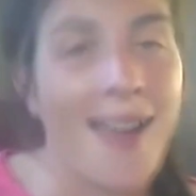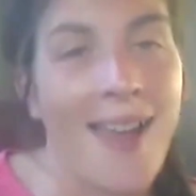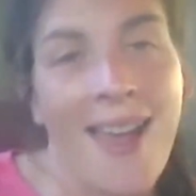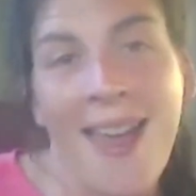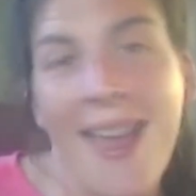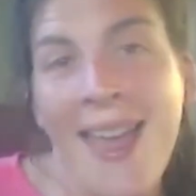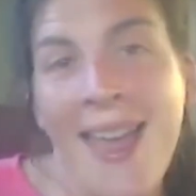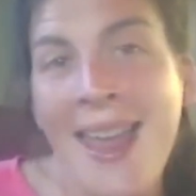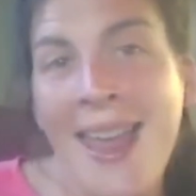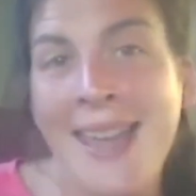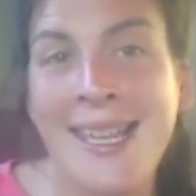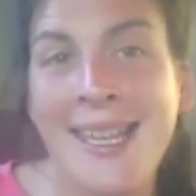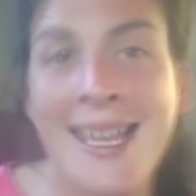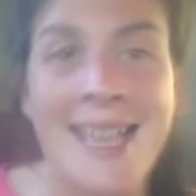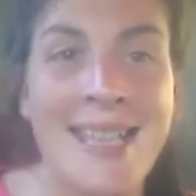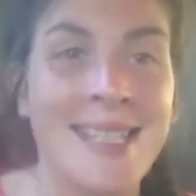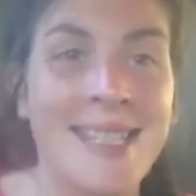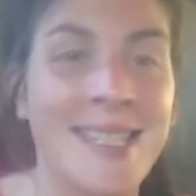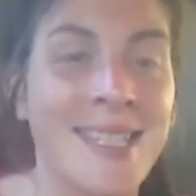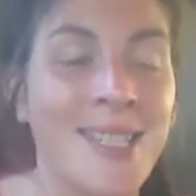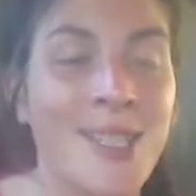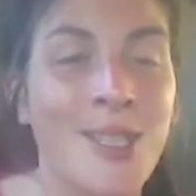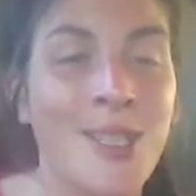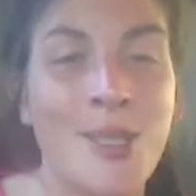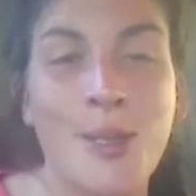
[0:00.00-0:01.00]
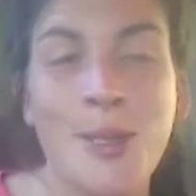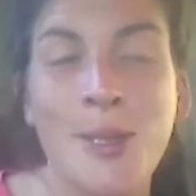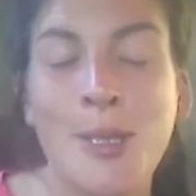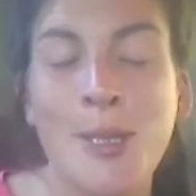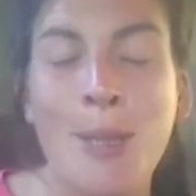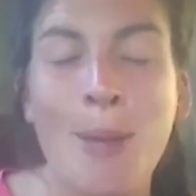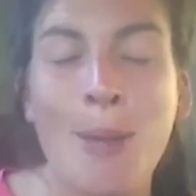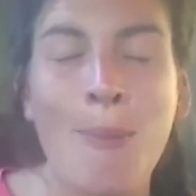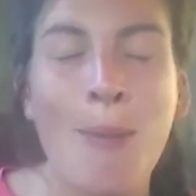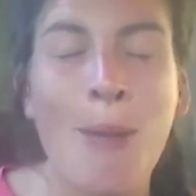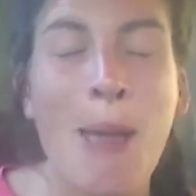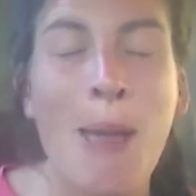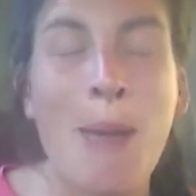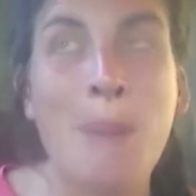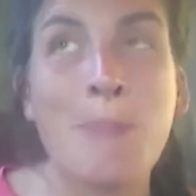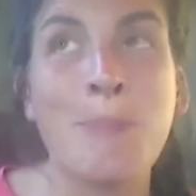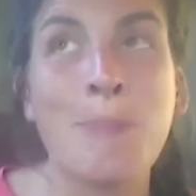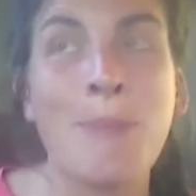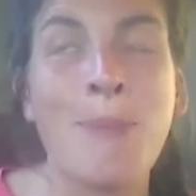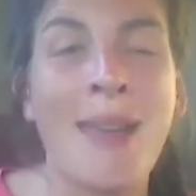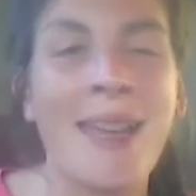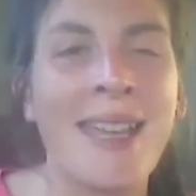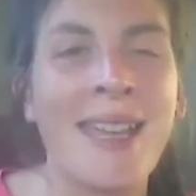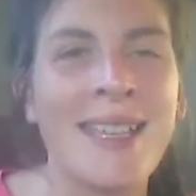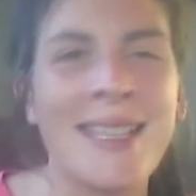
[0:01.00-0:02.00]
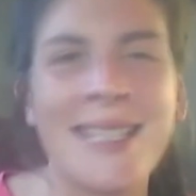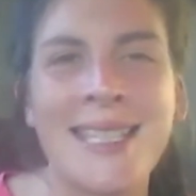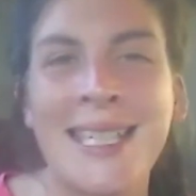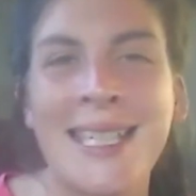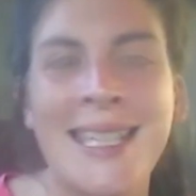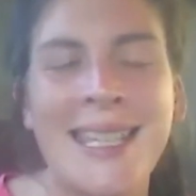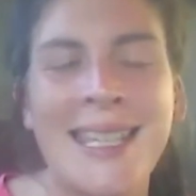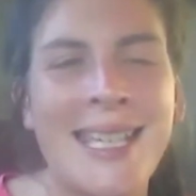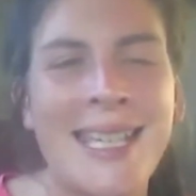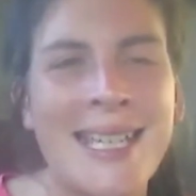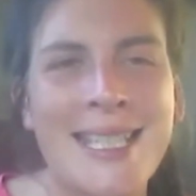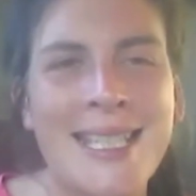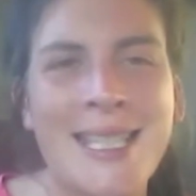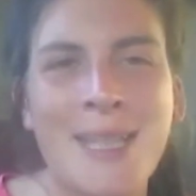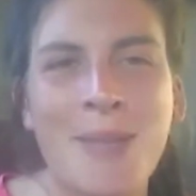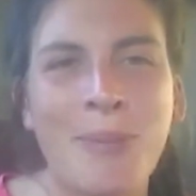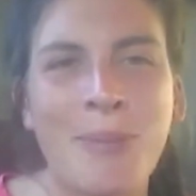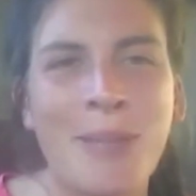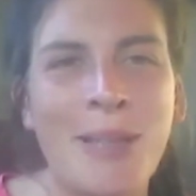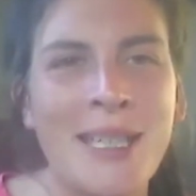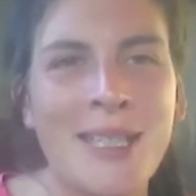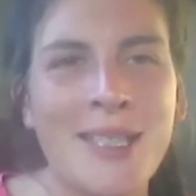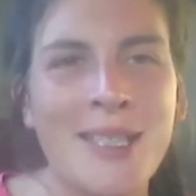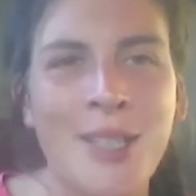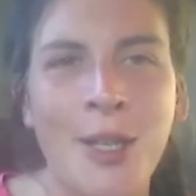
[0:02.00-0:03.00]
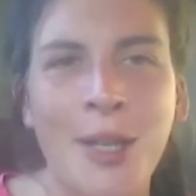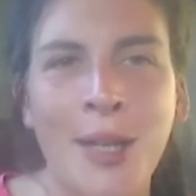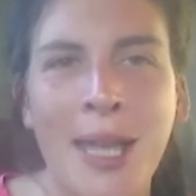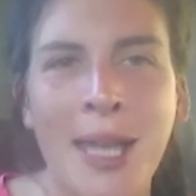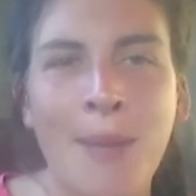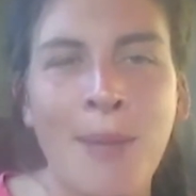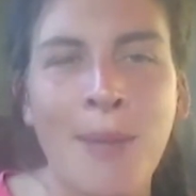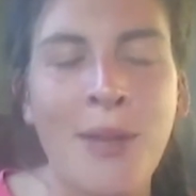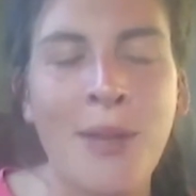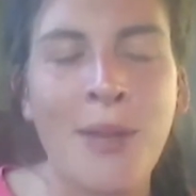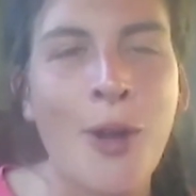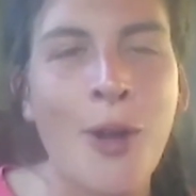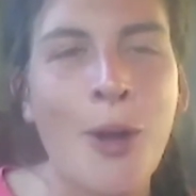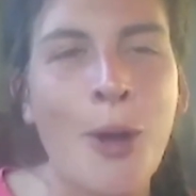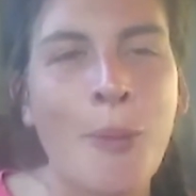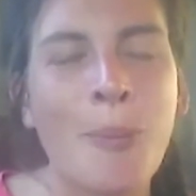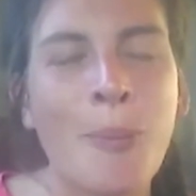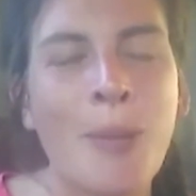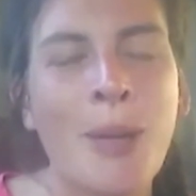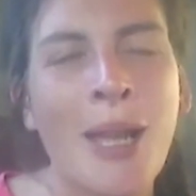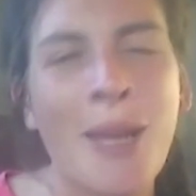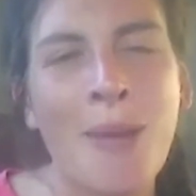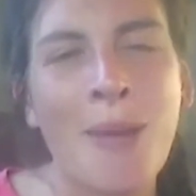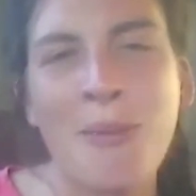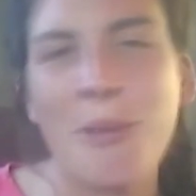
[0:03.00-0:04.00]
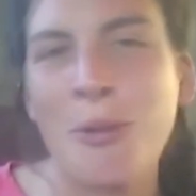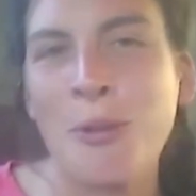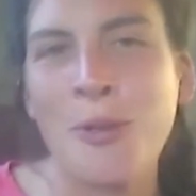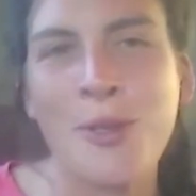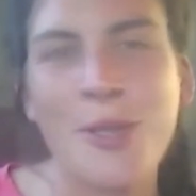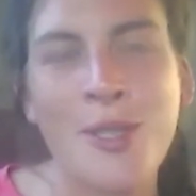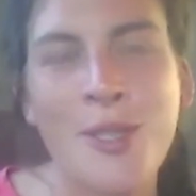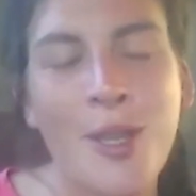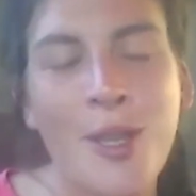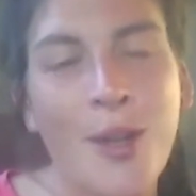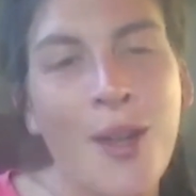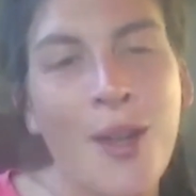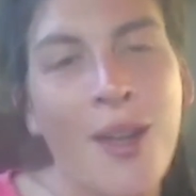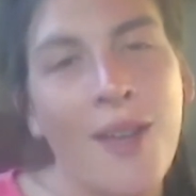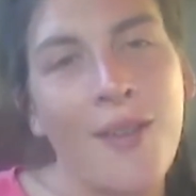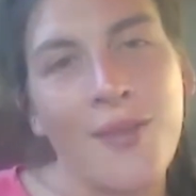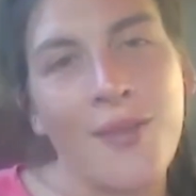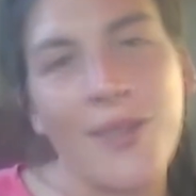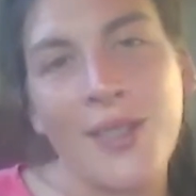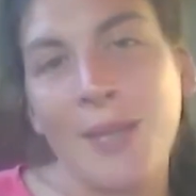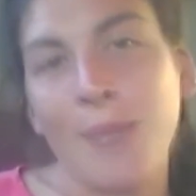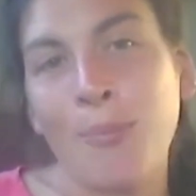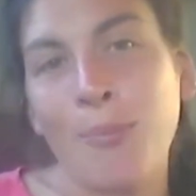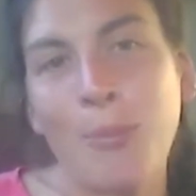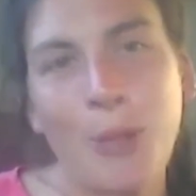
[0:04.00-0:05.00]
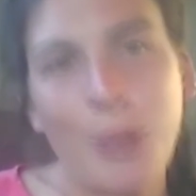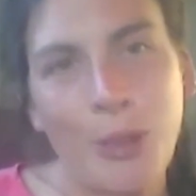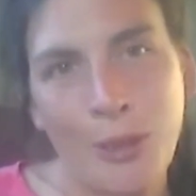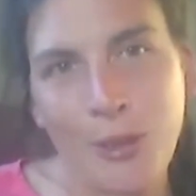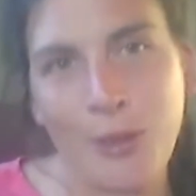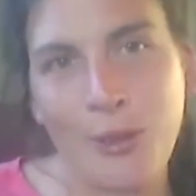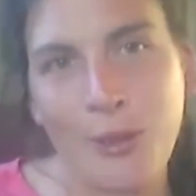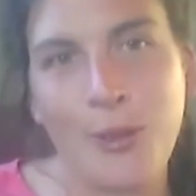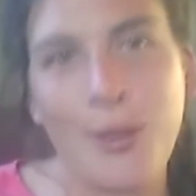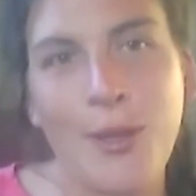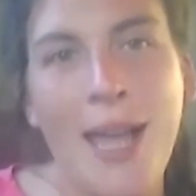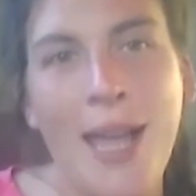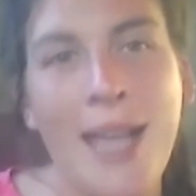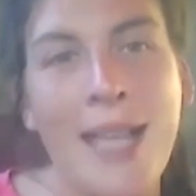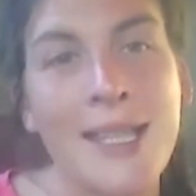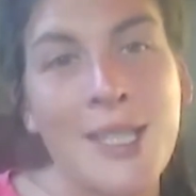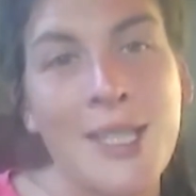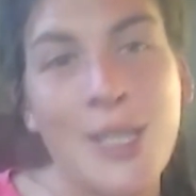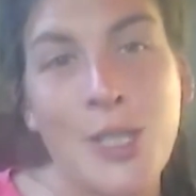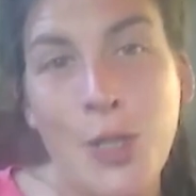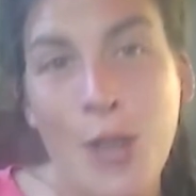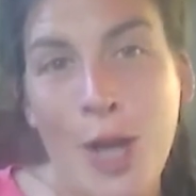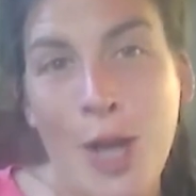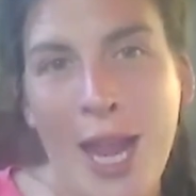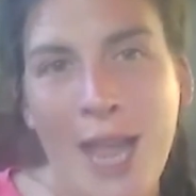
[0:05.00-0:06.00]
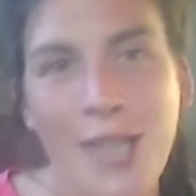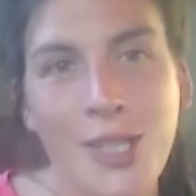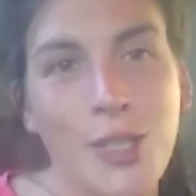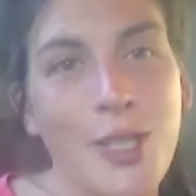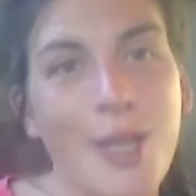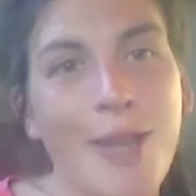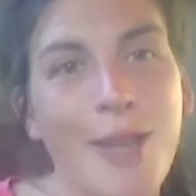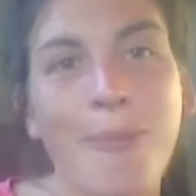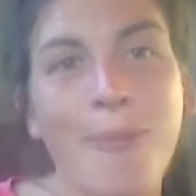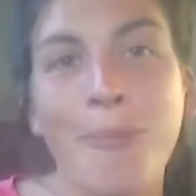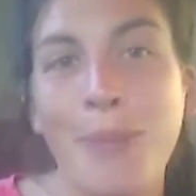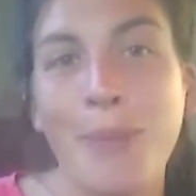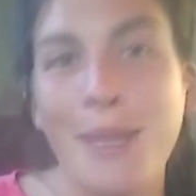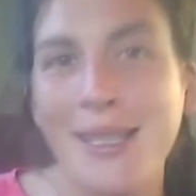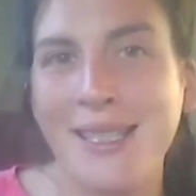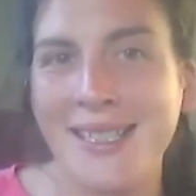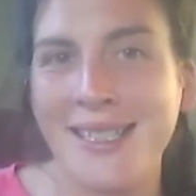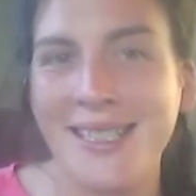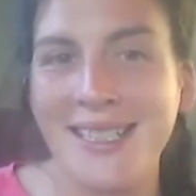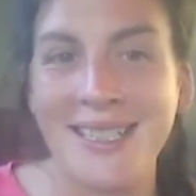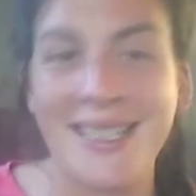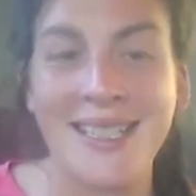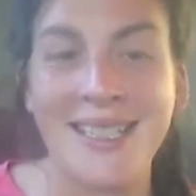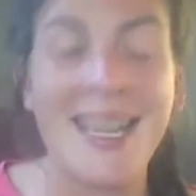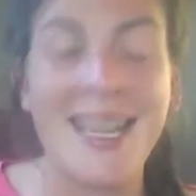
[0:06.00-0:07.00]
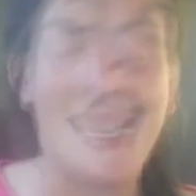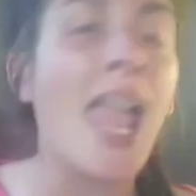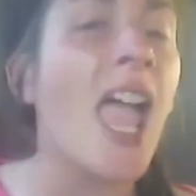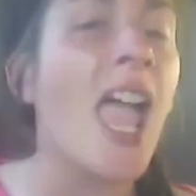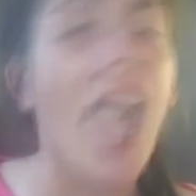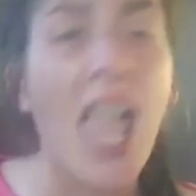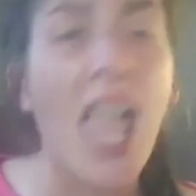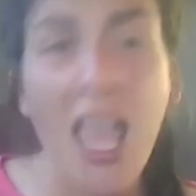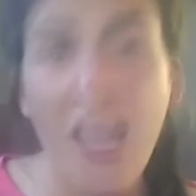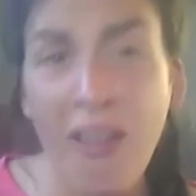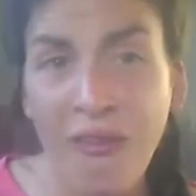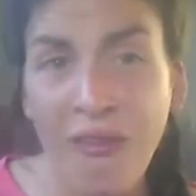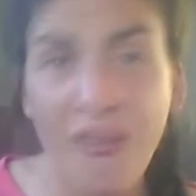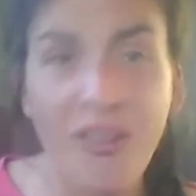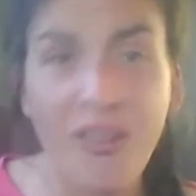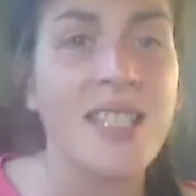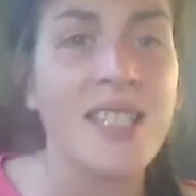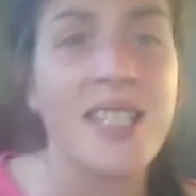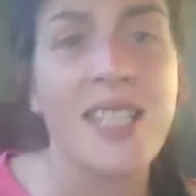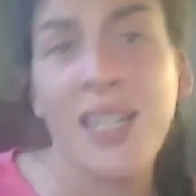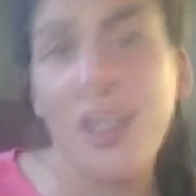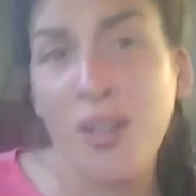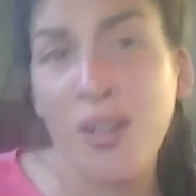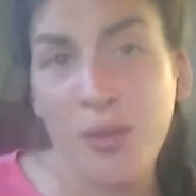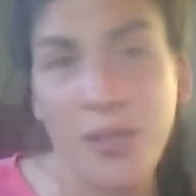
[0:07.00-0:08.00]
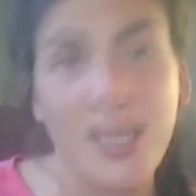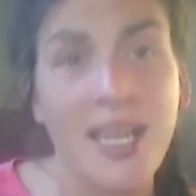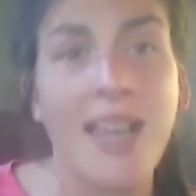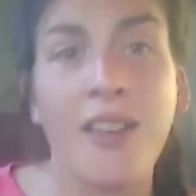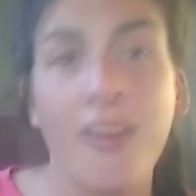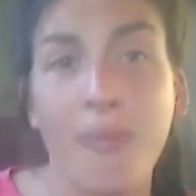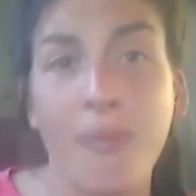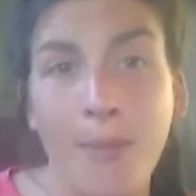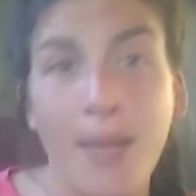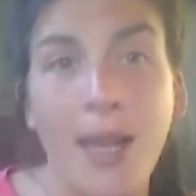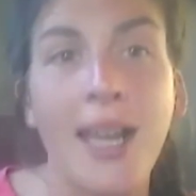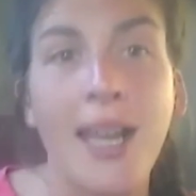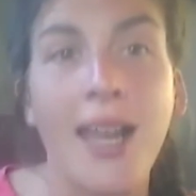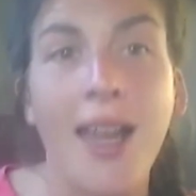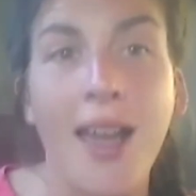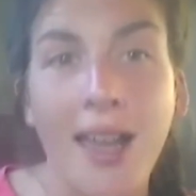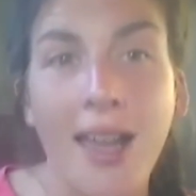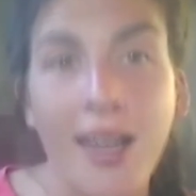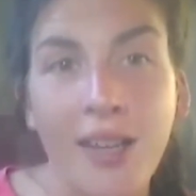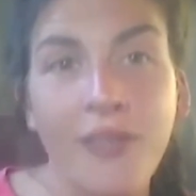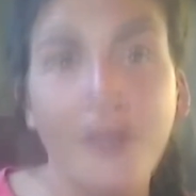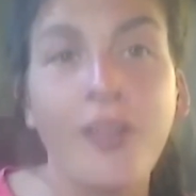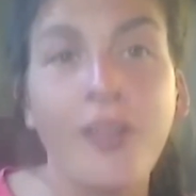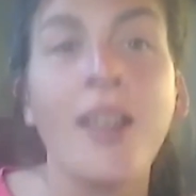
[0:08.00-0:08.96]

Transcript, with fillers: I get to do some amazing things, so please don't get me wrong, but I'm also covered in poo and scratched and bitten every single day of my life.